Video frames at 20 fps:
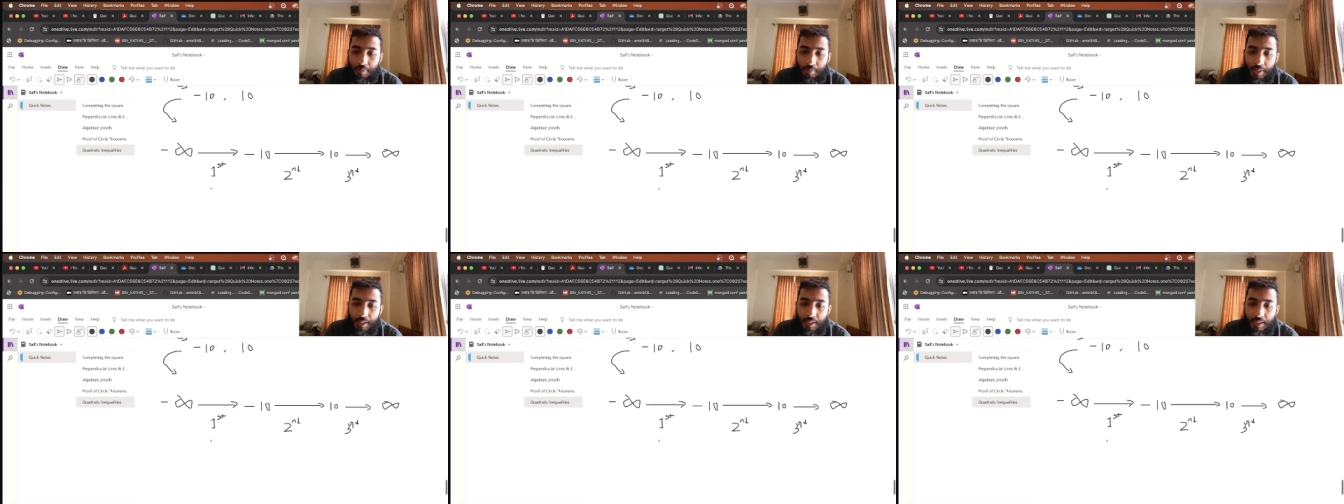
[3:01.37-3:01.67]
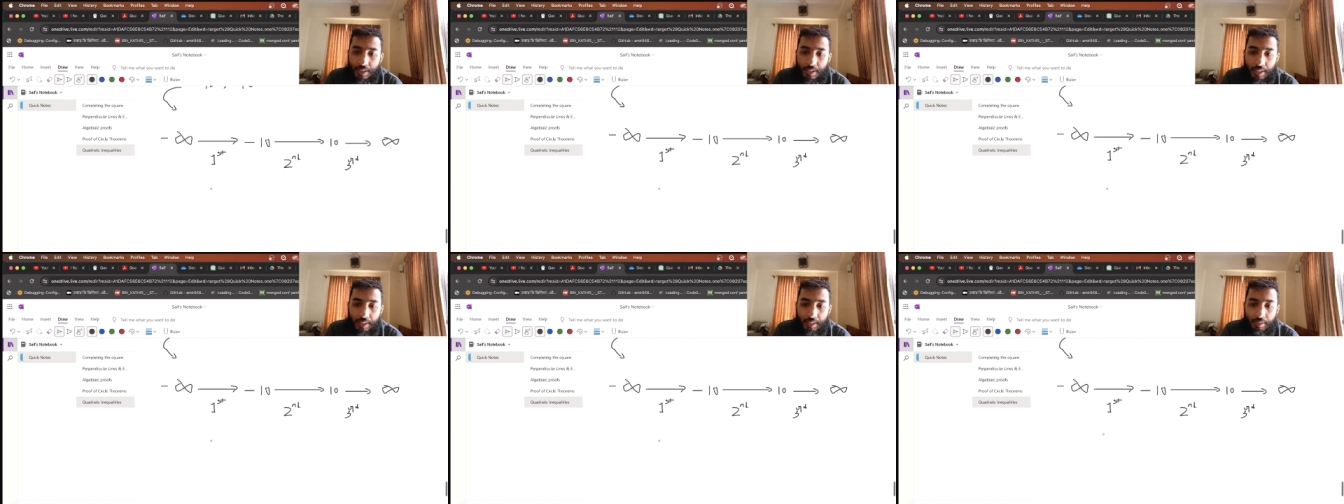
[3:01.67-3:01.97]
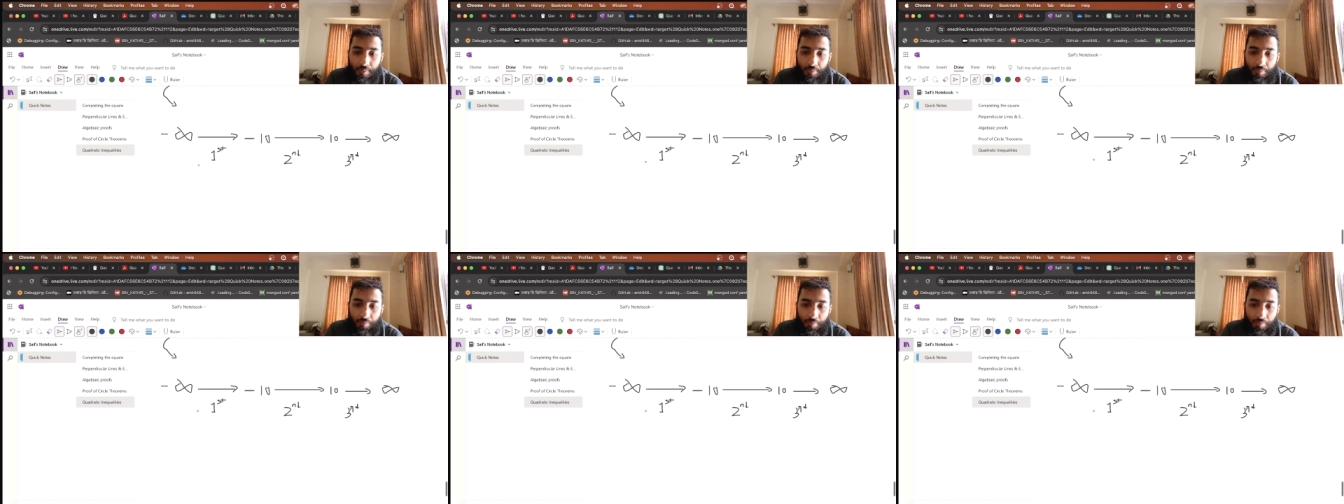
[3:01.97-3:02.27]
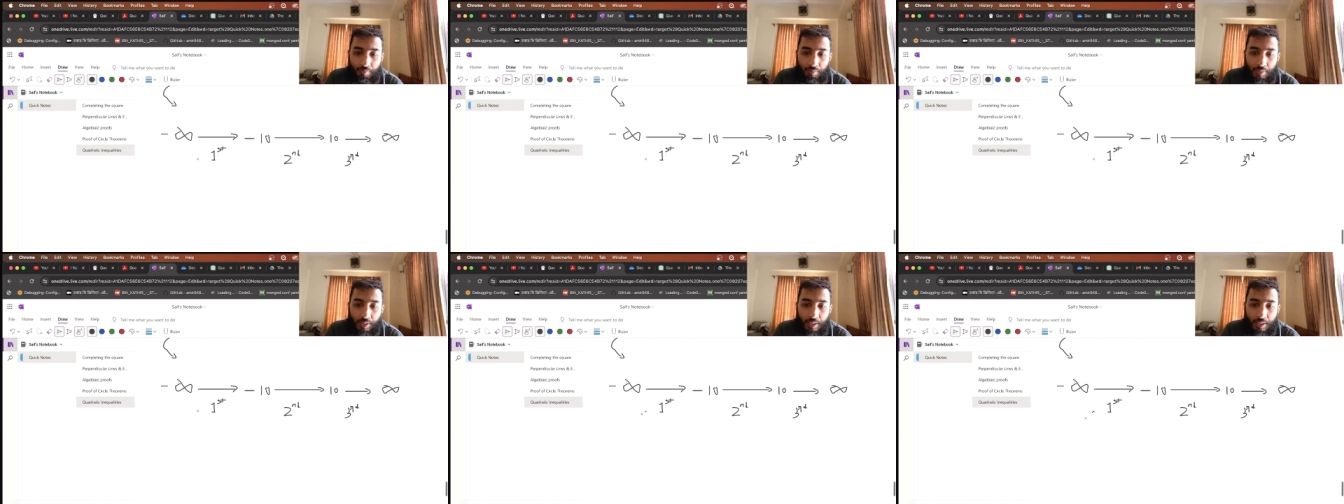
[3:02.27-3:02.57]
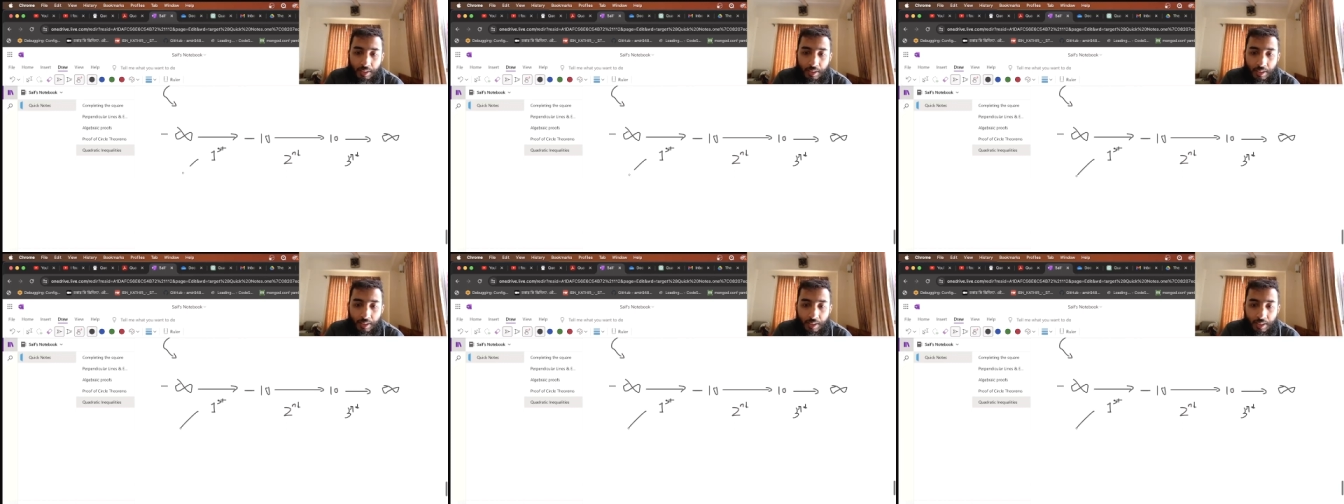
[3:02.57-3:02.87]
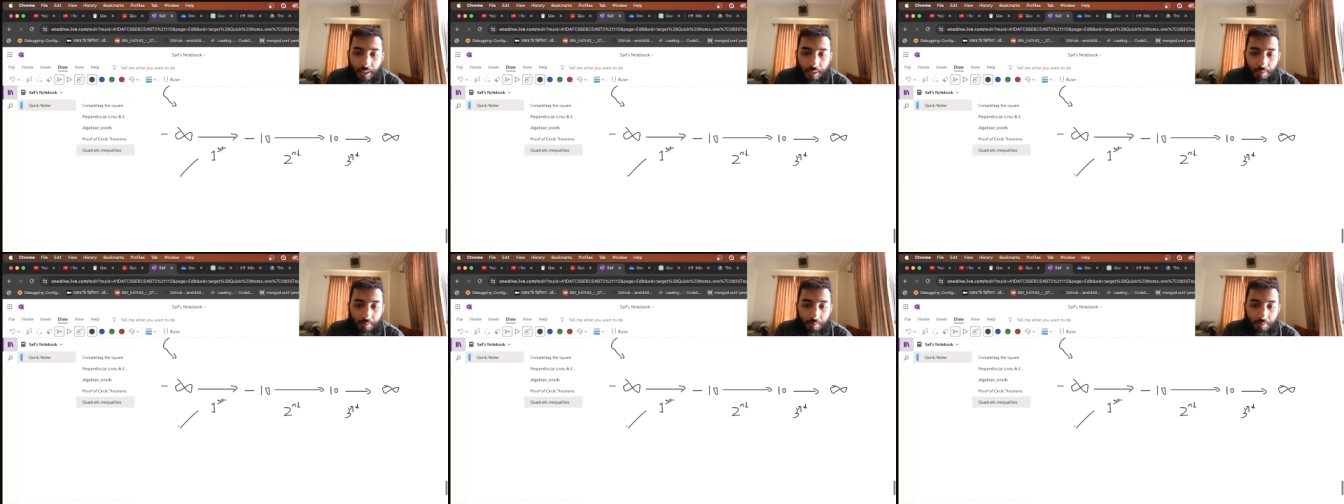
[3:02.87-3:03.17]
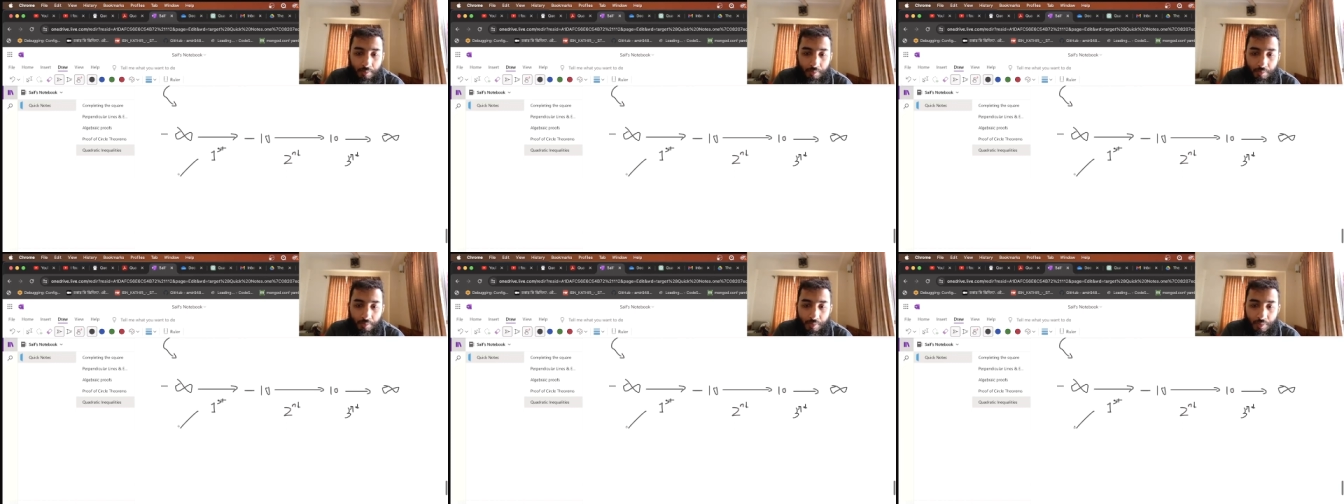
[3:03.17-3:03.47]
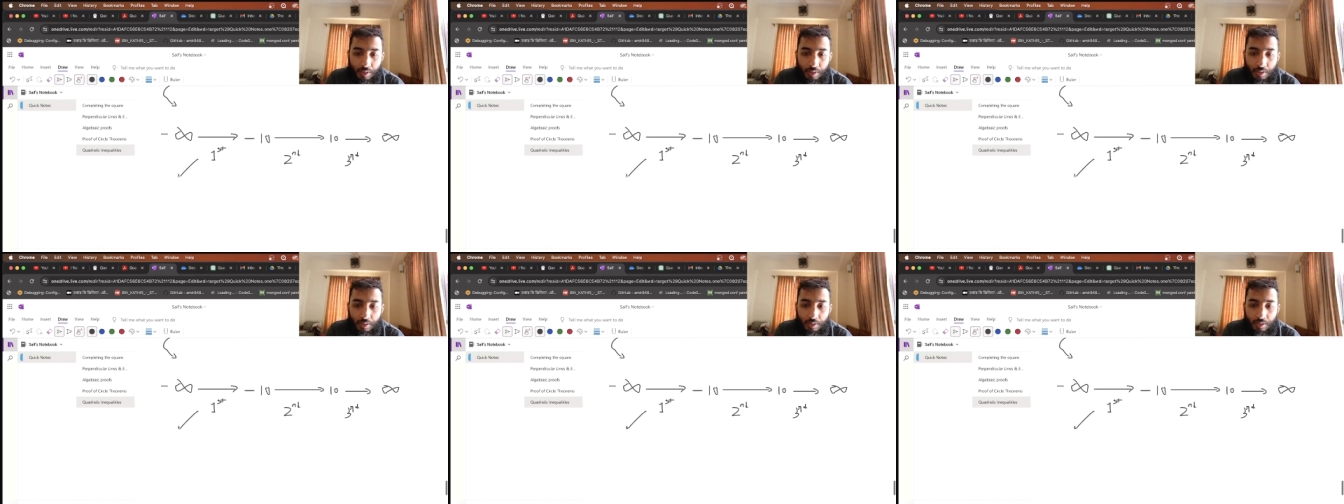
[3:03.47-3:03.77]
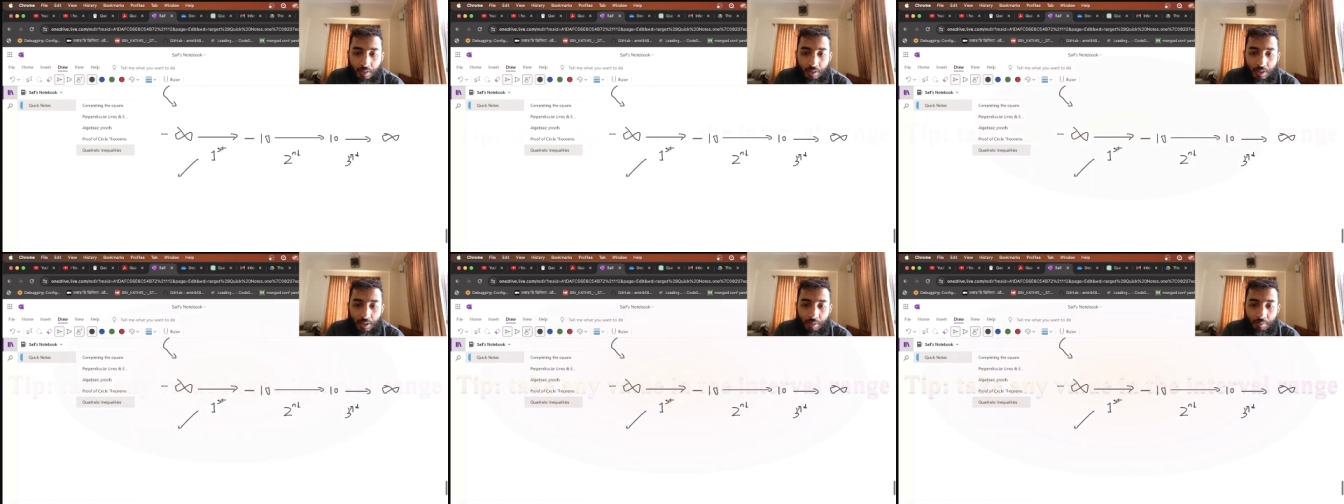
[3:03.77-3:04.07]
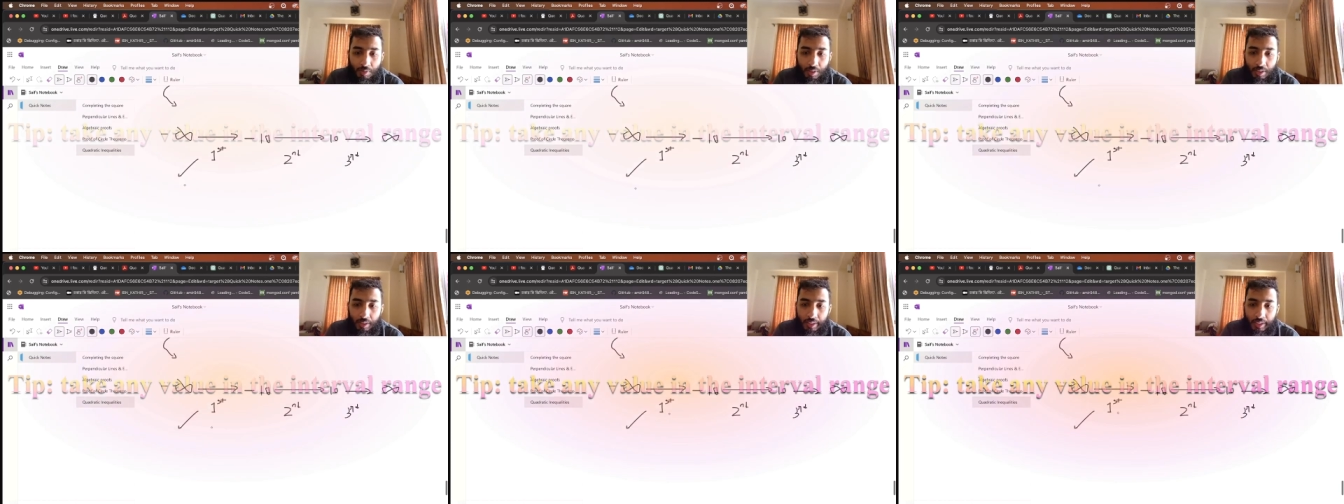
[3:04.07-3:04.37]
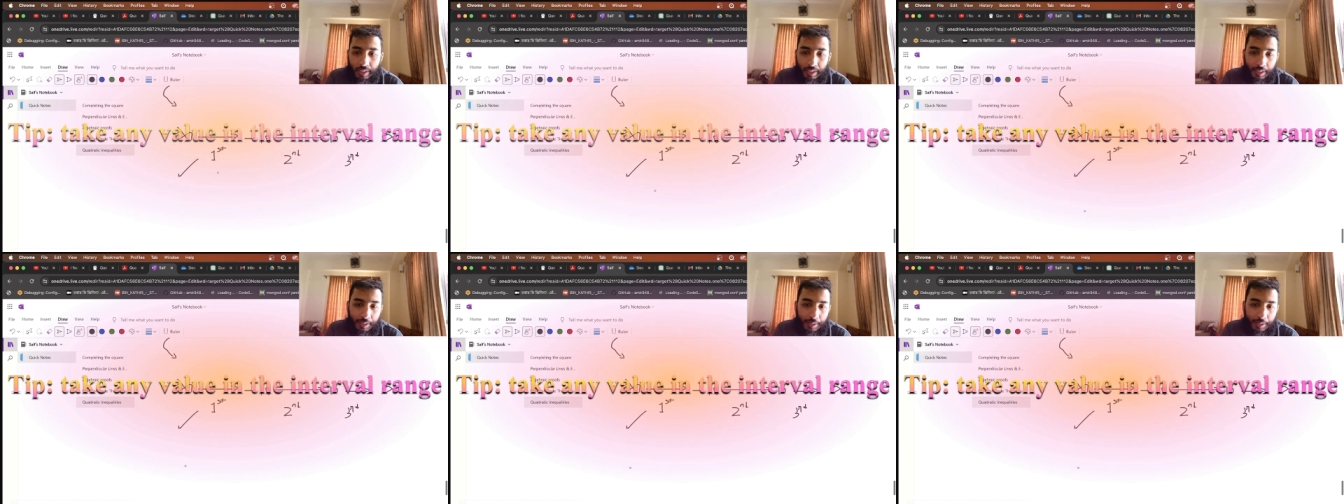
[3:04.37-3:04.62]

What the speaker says: minus 10, let's say something like